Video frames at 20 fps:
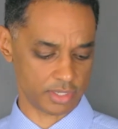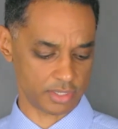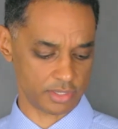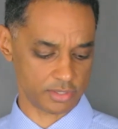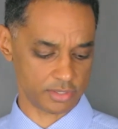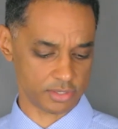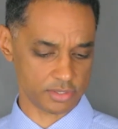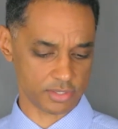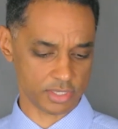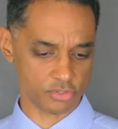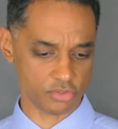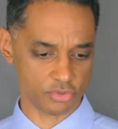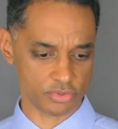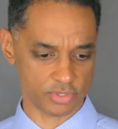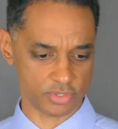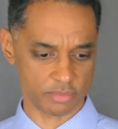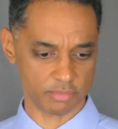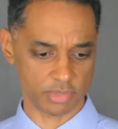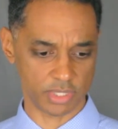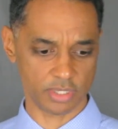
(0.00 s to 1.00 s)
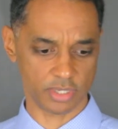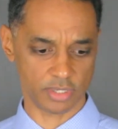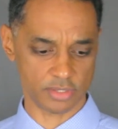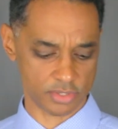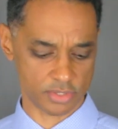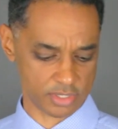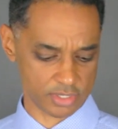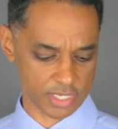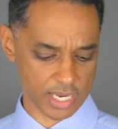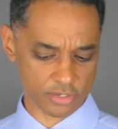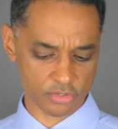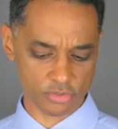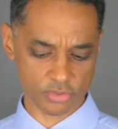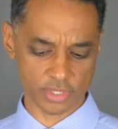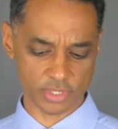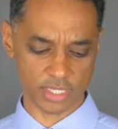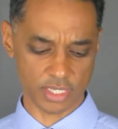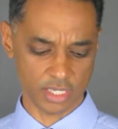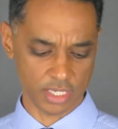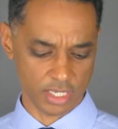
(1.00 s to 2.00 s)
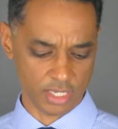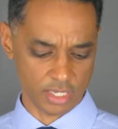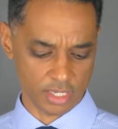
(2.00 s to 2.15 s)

This is interesting because it's actually